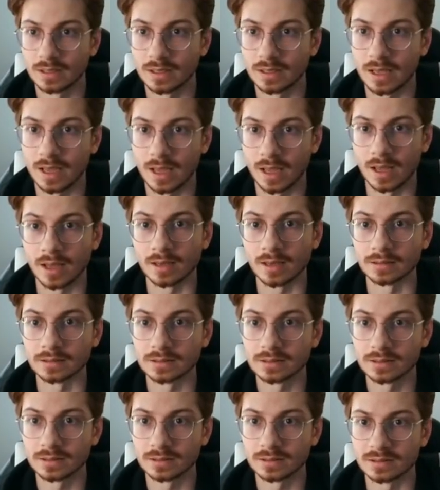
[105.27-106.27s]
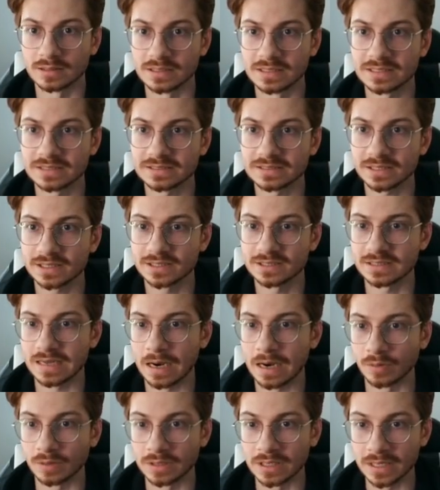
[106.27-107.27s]
And this is
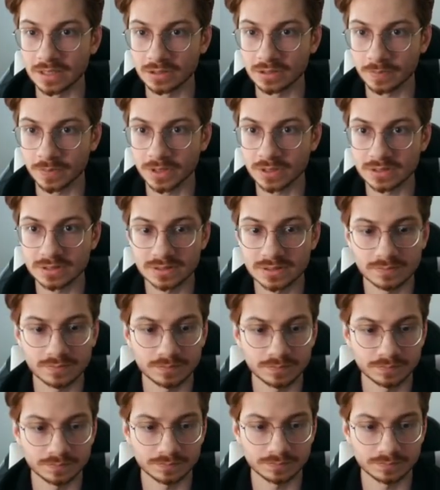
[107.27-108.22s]
our database.